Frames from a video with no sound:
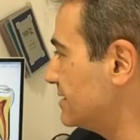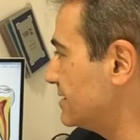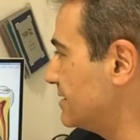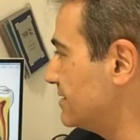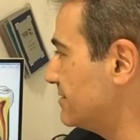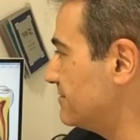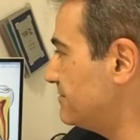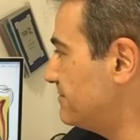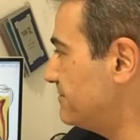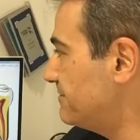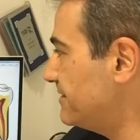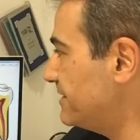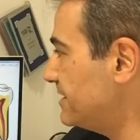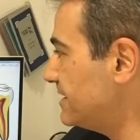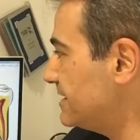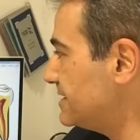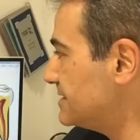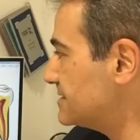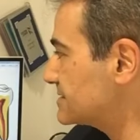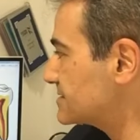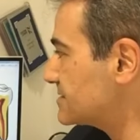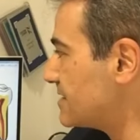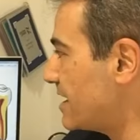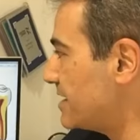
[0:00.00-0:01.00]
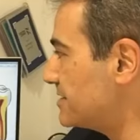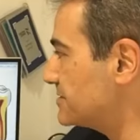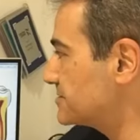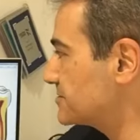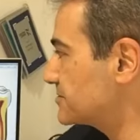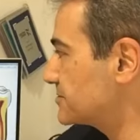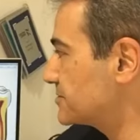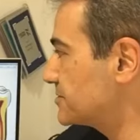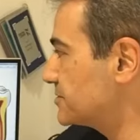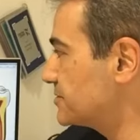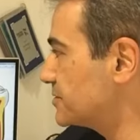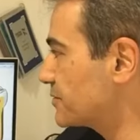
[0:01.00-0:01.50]
fill inside the
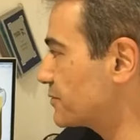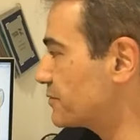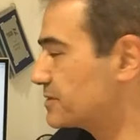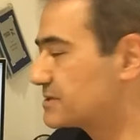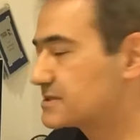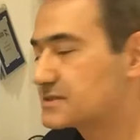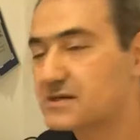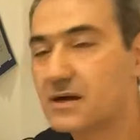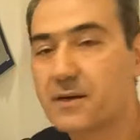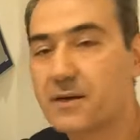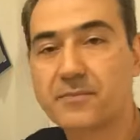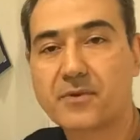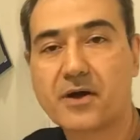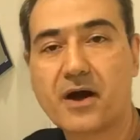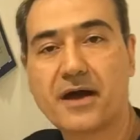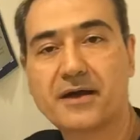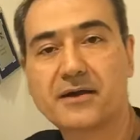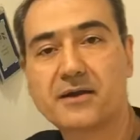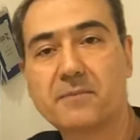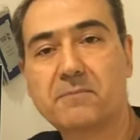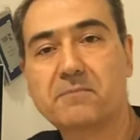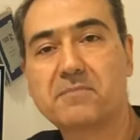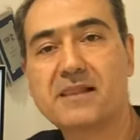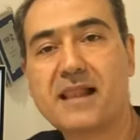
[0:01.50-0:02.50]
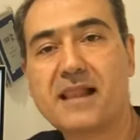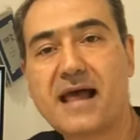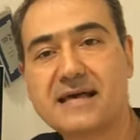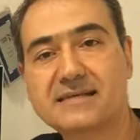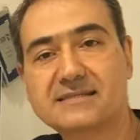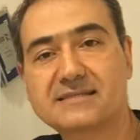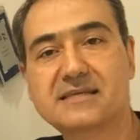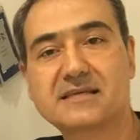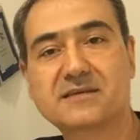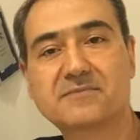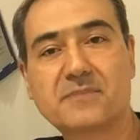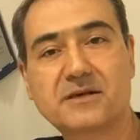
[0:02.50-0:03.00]
root with some kind of
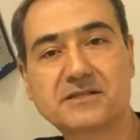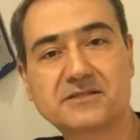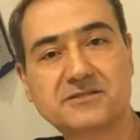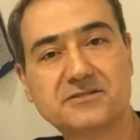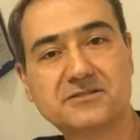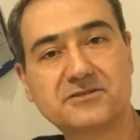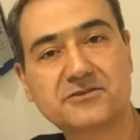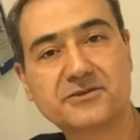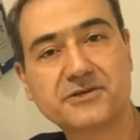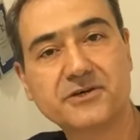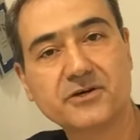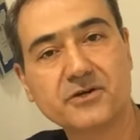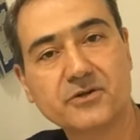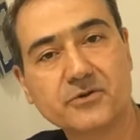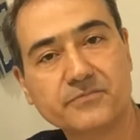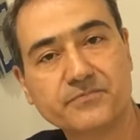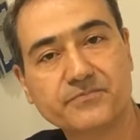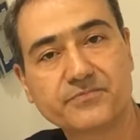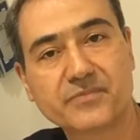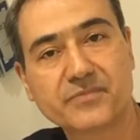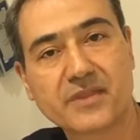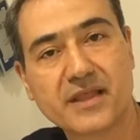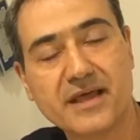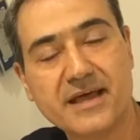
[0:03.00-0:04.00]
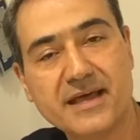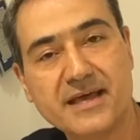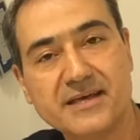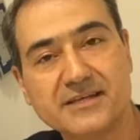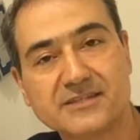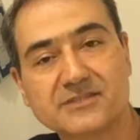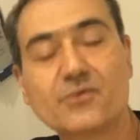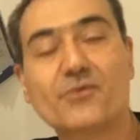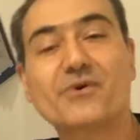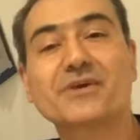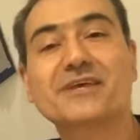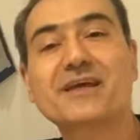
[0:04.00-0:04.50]
plastic material
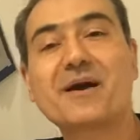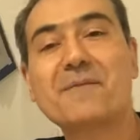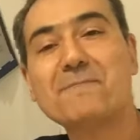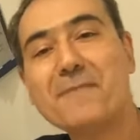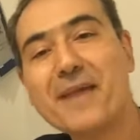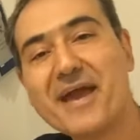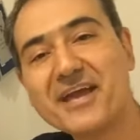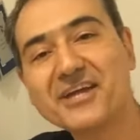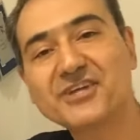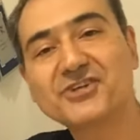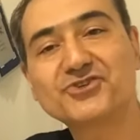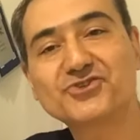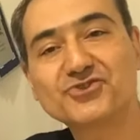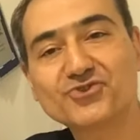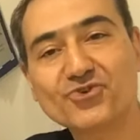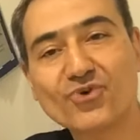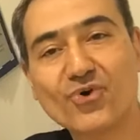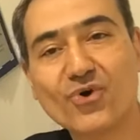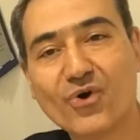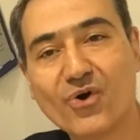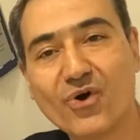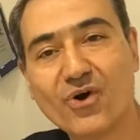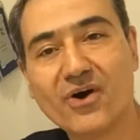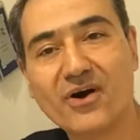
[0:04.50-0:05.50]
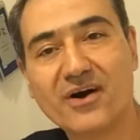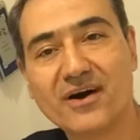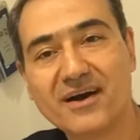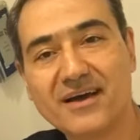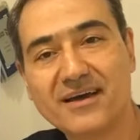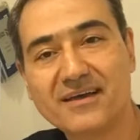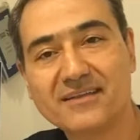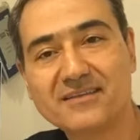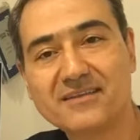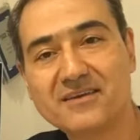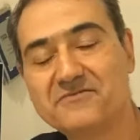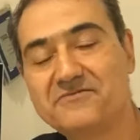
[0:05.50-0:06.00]
so we can make sure
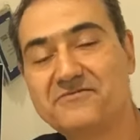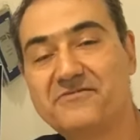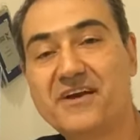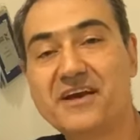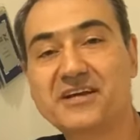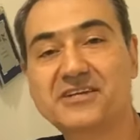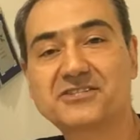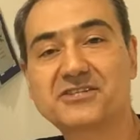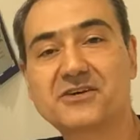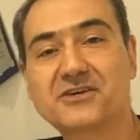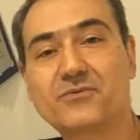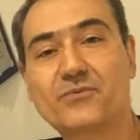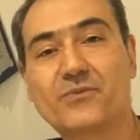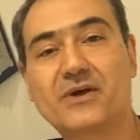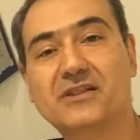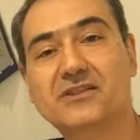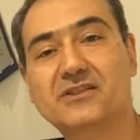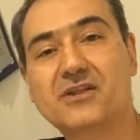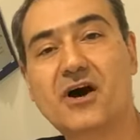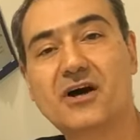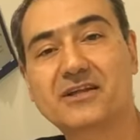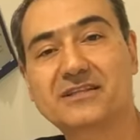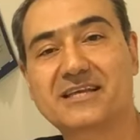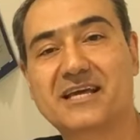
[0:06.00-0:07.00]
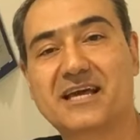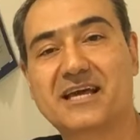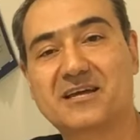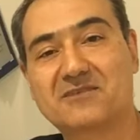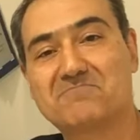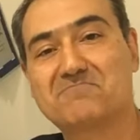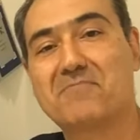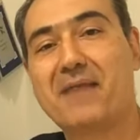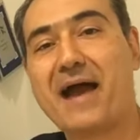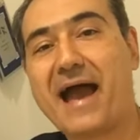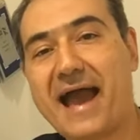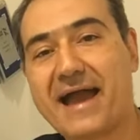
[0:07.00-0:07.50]
the infection will not
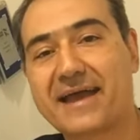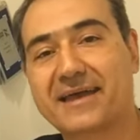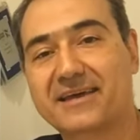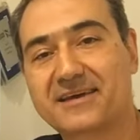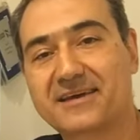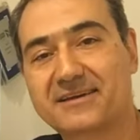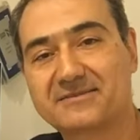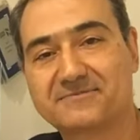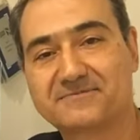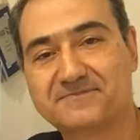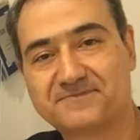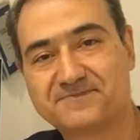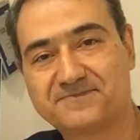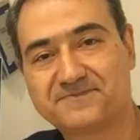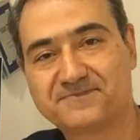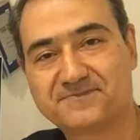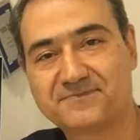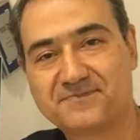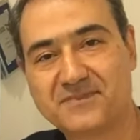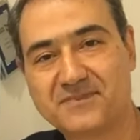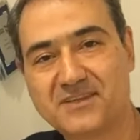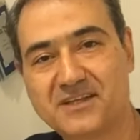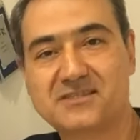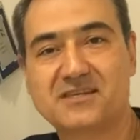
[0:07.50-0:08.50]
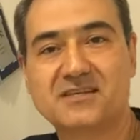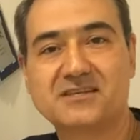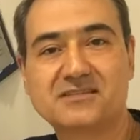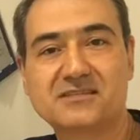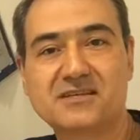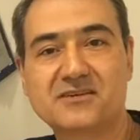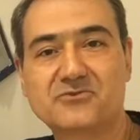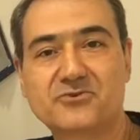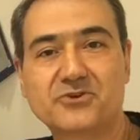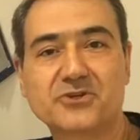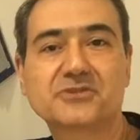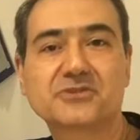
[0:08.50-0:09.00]
get back. This is
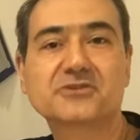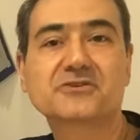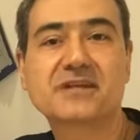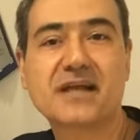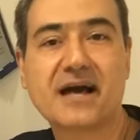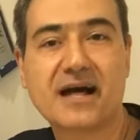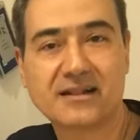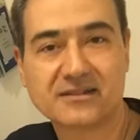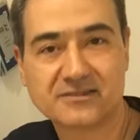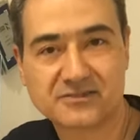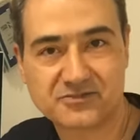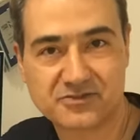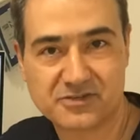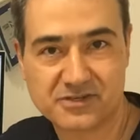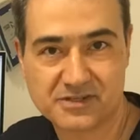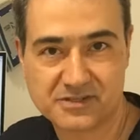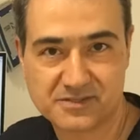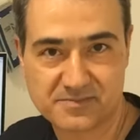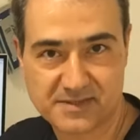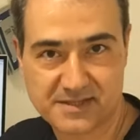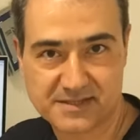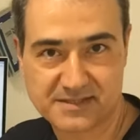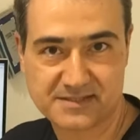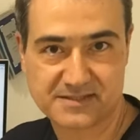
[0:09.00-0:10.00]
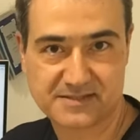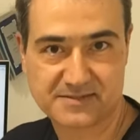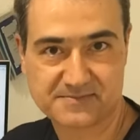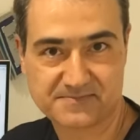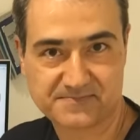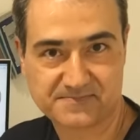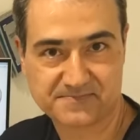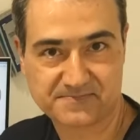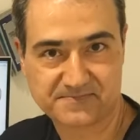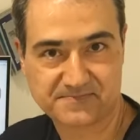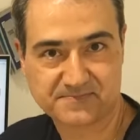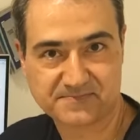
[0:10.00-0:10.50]
the root canal treatment.
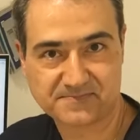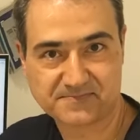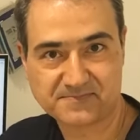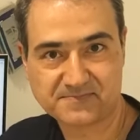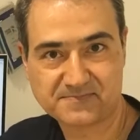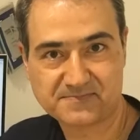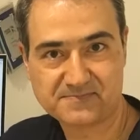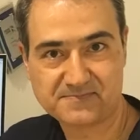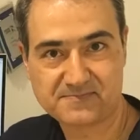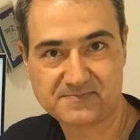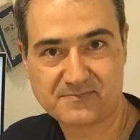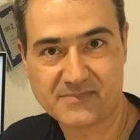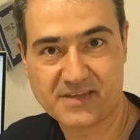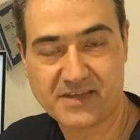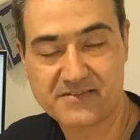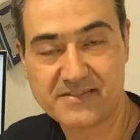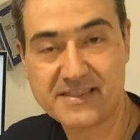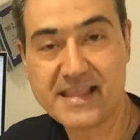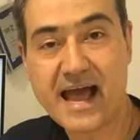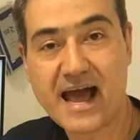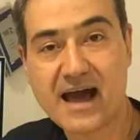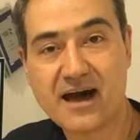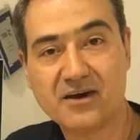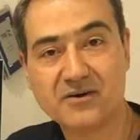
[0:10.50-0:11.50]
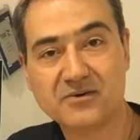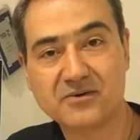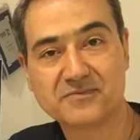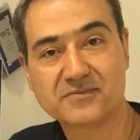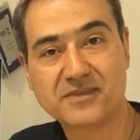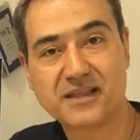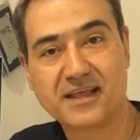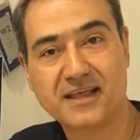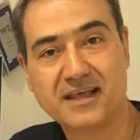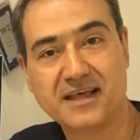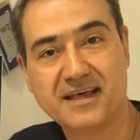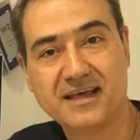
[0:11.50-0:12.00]
Now,
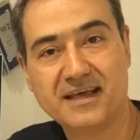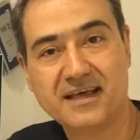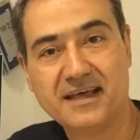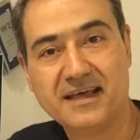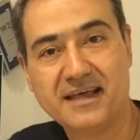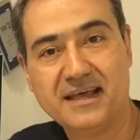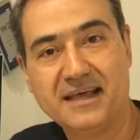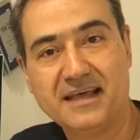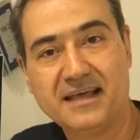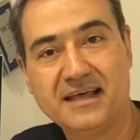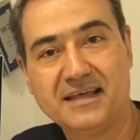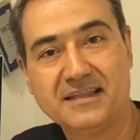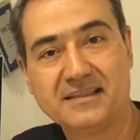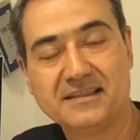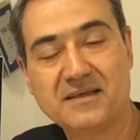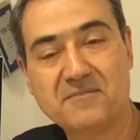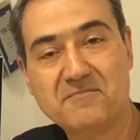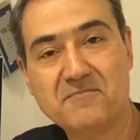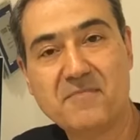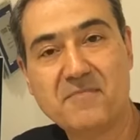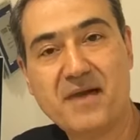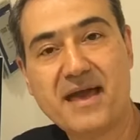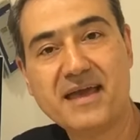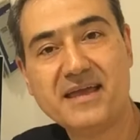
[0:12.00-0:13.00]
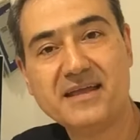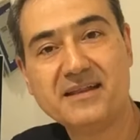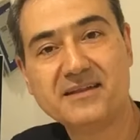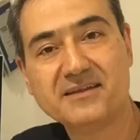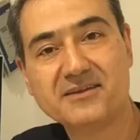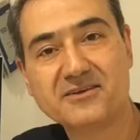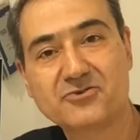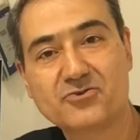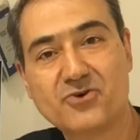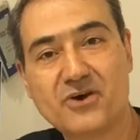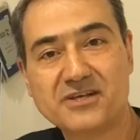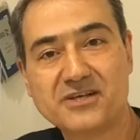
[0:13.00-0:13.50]
the main
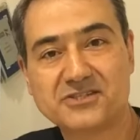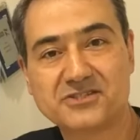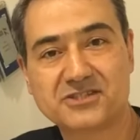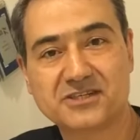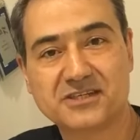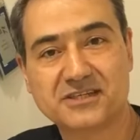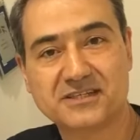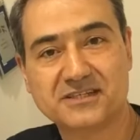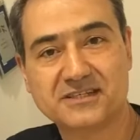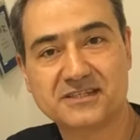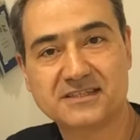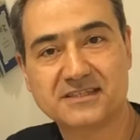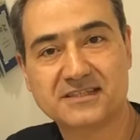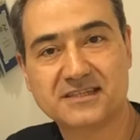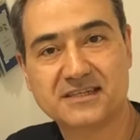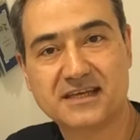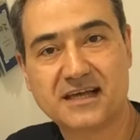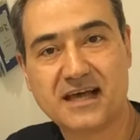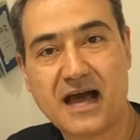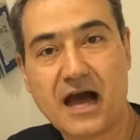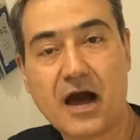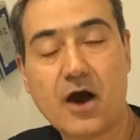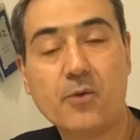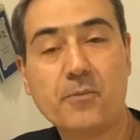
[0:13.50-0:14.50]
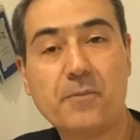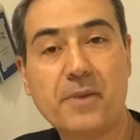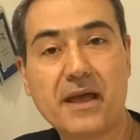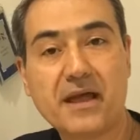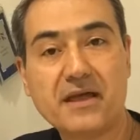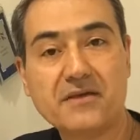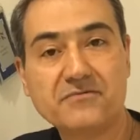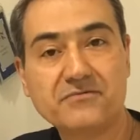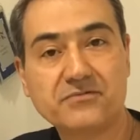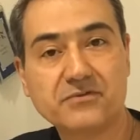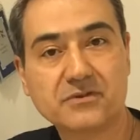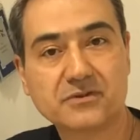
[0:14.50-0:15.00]
question, How
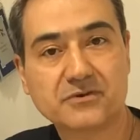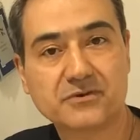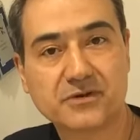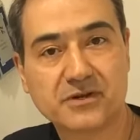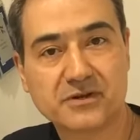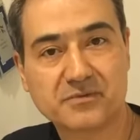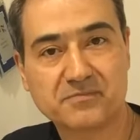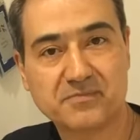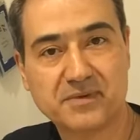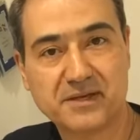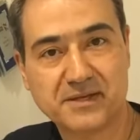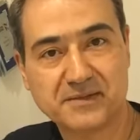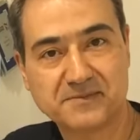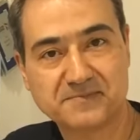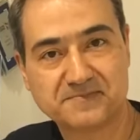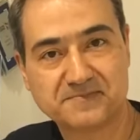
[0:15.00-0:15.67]
painful could it be?